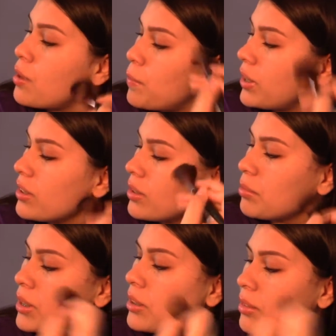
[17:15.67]
because I'm
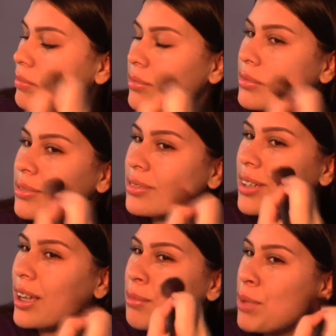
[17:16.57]
like,
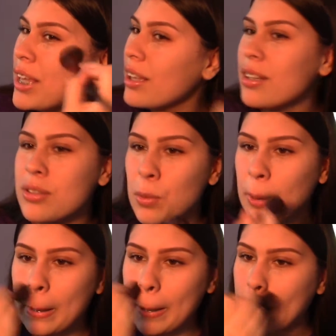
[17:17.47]
baking doesn't
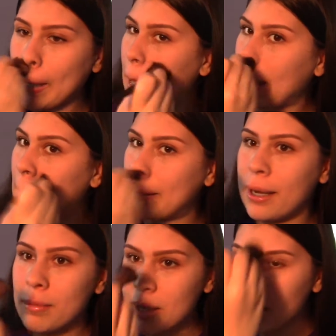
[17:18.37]
really look that good
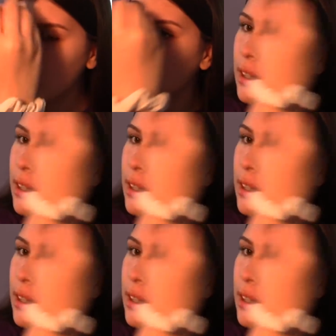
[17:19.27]
on me,